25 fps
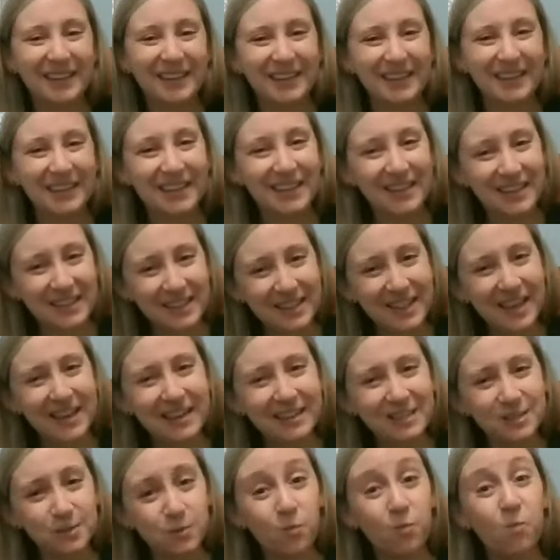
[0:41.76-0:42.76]
he
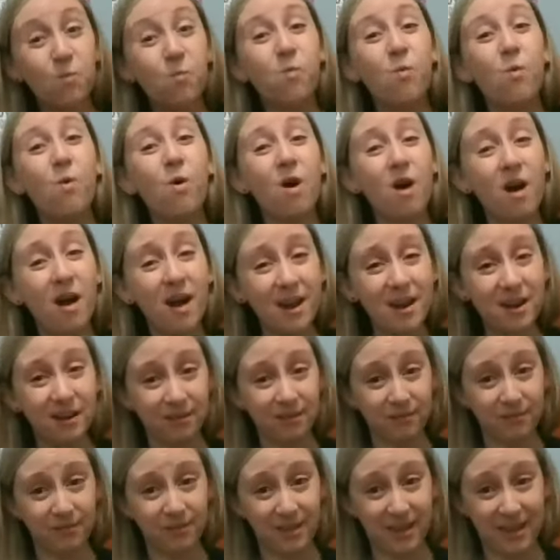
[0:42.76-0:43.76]
likes one
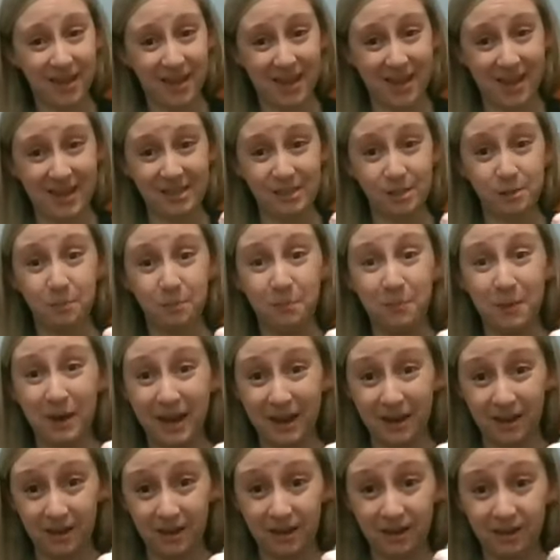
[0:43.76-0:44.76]
of the A's
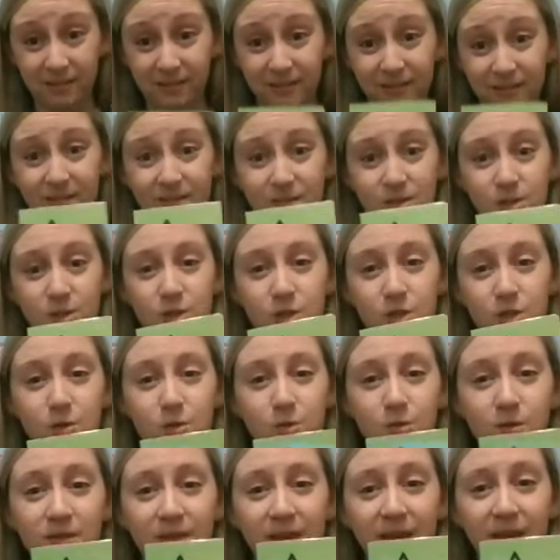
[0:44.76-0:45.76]
better. Do
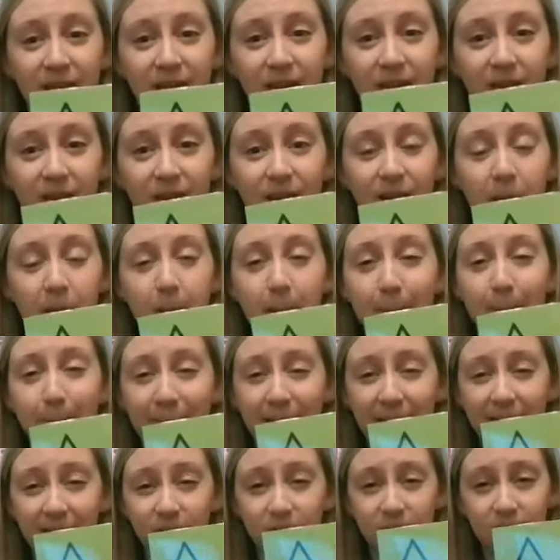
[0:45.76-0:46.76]
you think
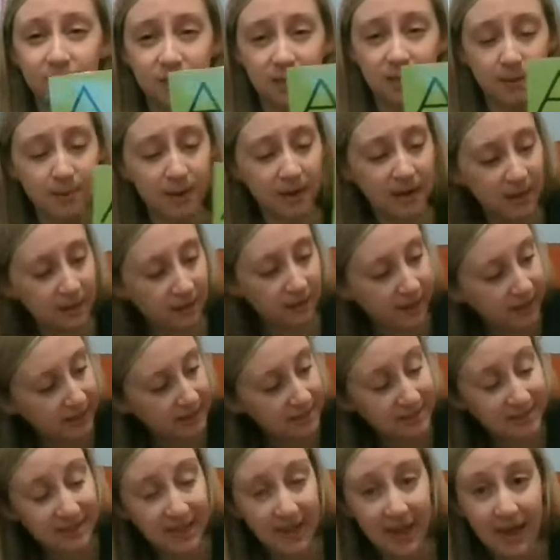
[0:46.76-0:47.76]
Magic Sea Bunny
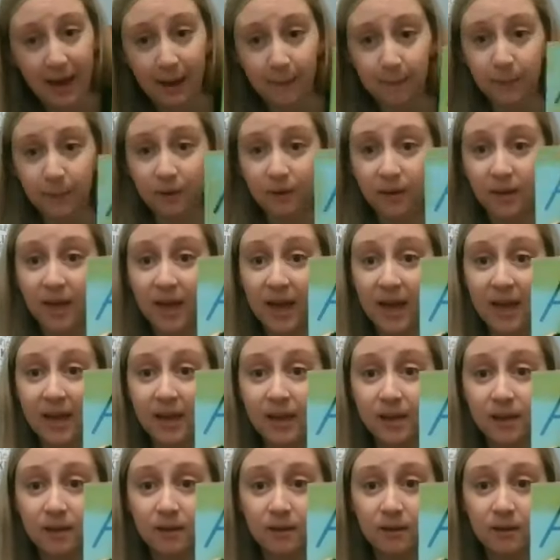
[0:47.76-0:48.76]
likes capital
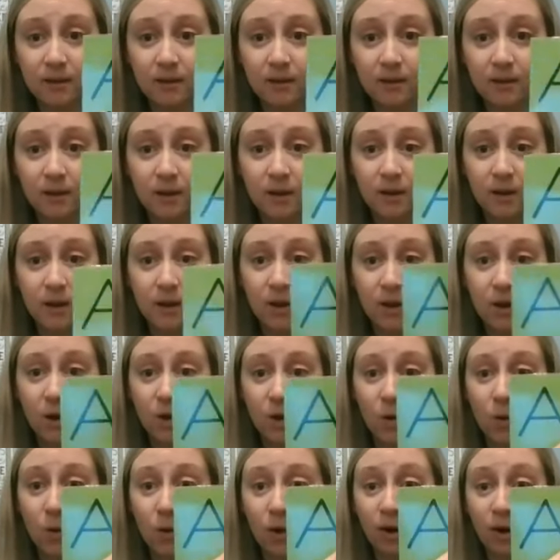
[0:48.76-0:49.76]
A
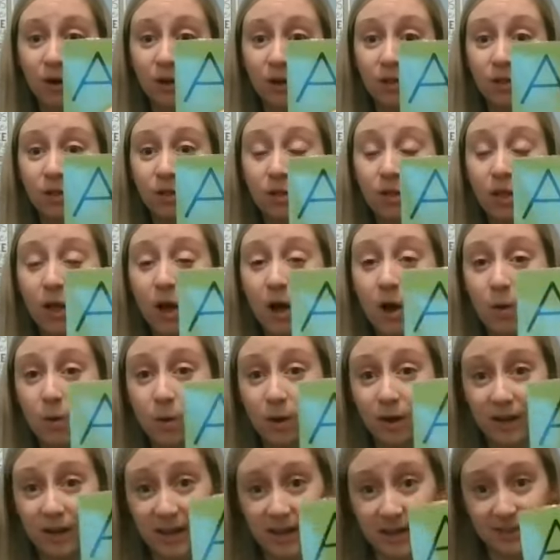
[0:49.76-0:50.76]
or
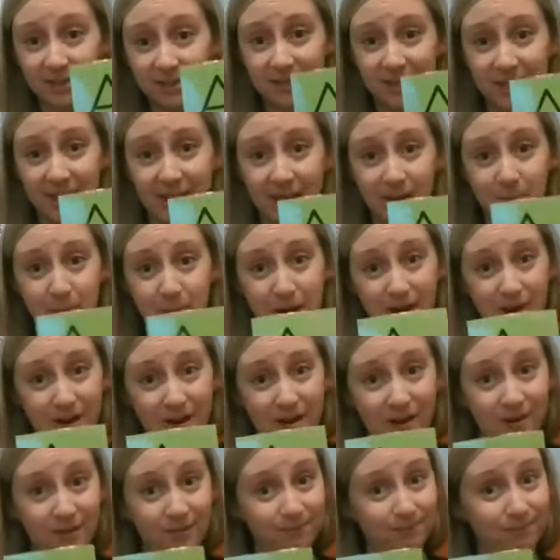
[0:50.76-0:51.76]
lowercase a
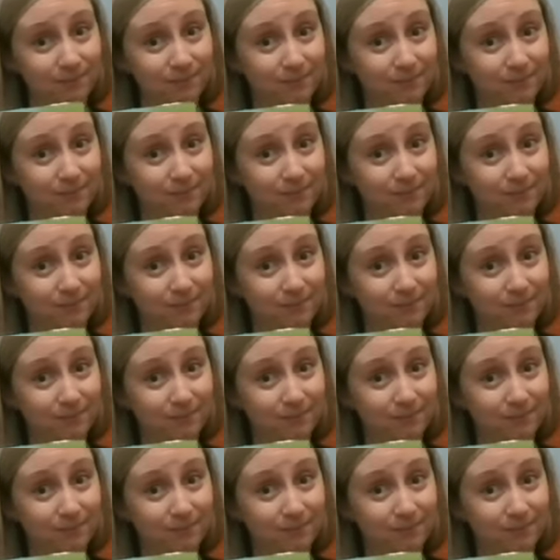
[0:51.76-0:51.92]
better?